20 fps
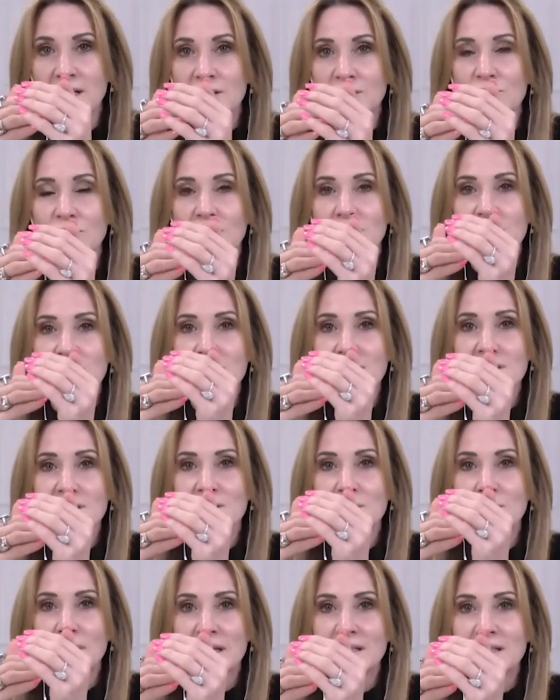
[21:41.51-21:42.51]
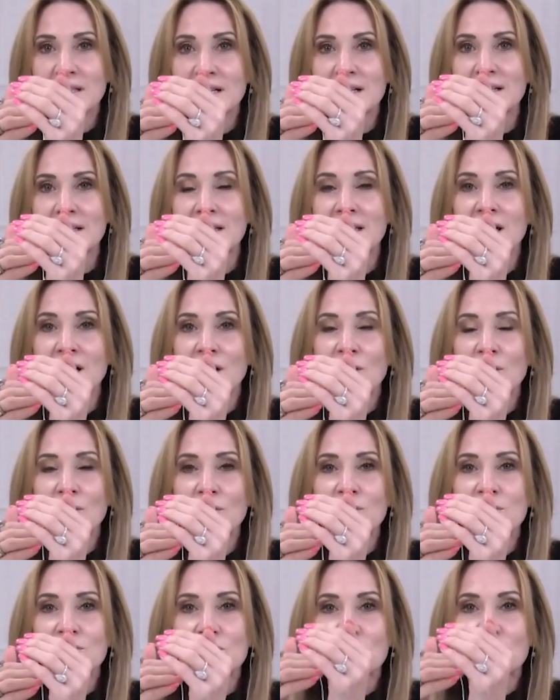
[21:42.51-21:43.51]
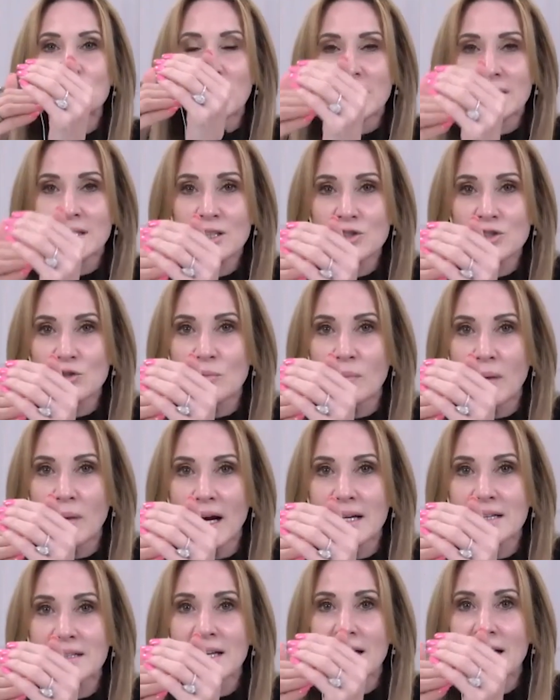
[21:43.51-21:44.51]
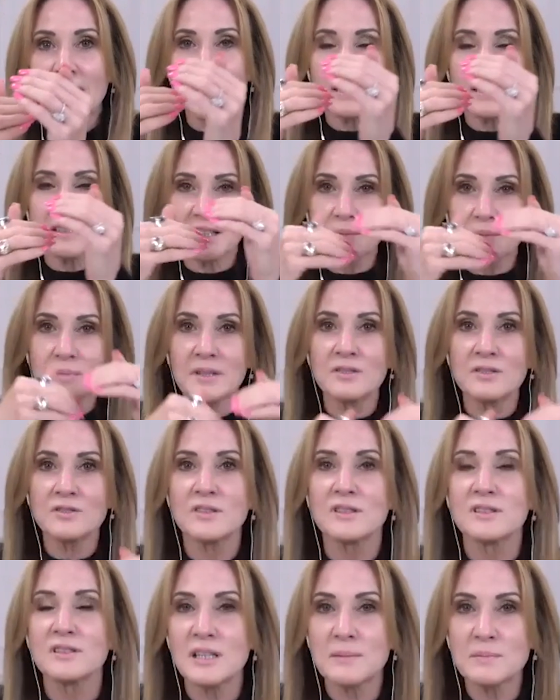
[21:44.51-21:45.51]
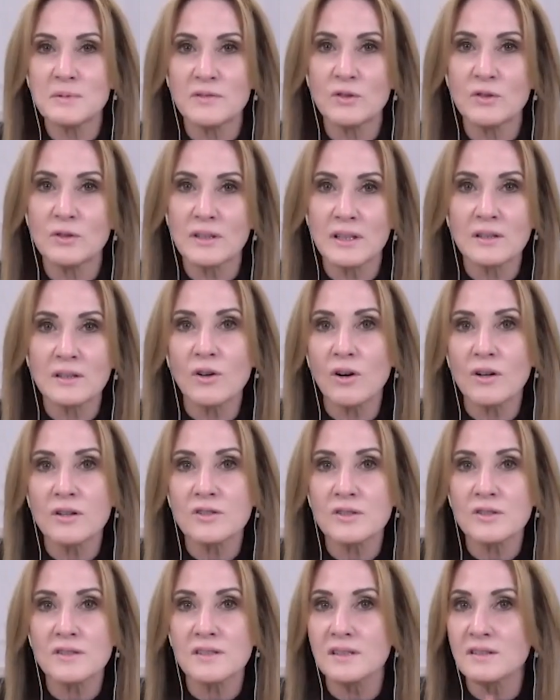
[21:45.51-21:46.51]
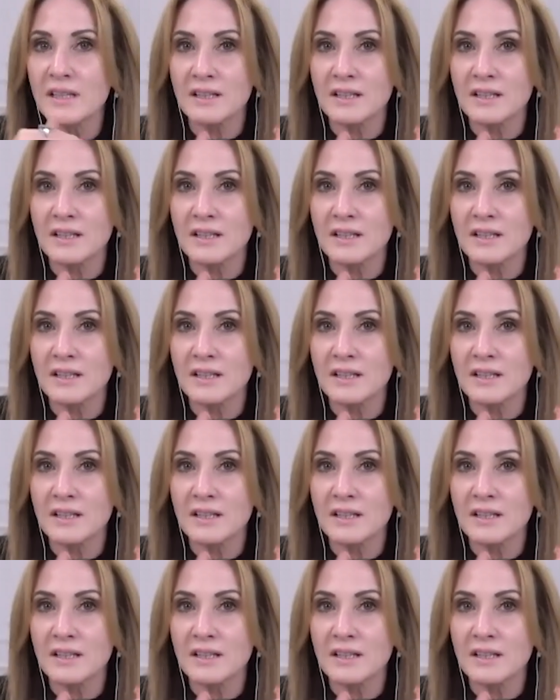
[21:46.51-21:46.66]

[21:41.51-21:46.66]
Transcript: you can systematically learn to manage your mind and tap into the depths of your unconscious and,